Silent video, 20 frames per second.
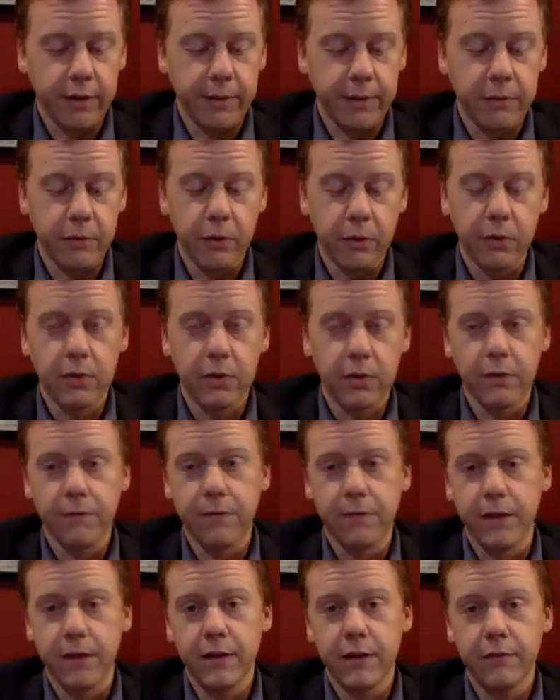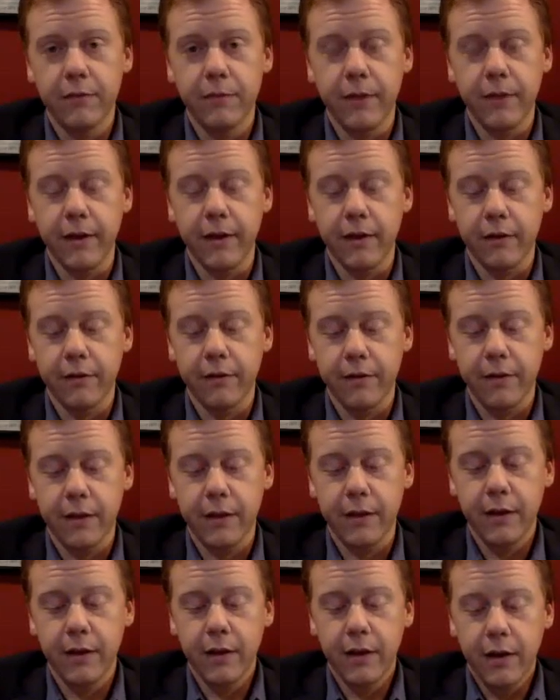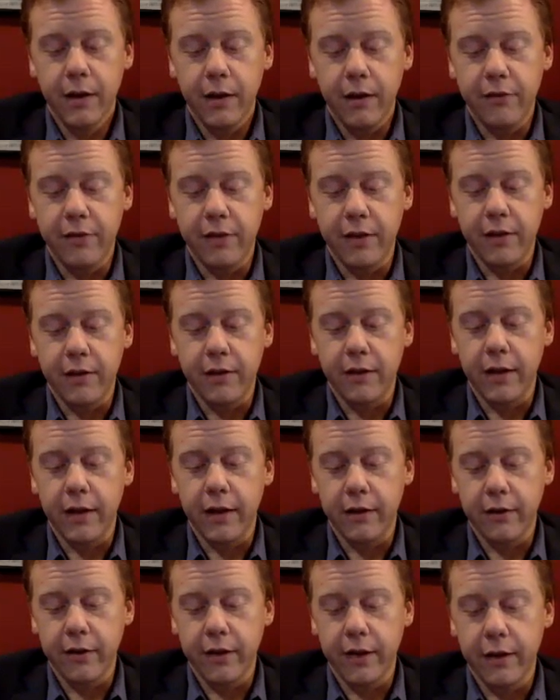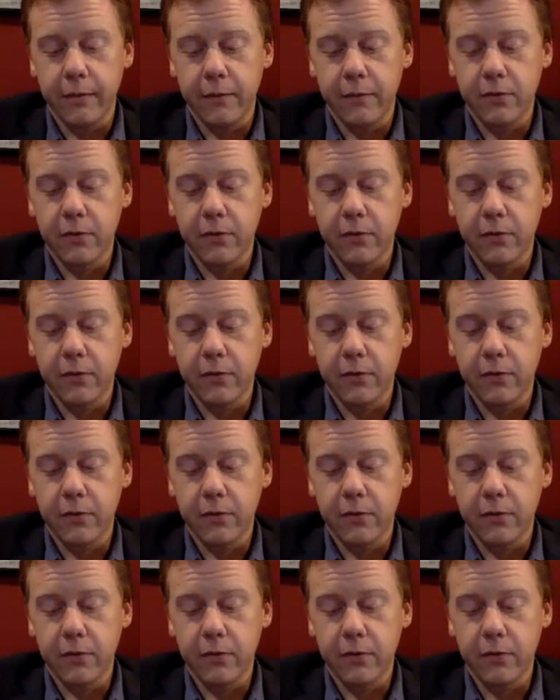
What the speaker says: He wrote the definitive biography of Senator Henry M.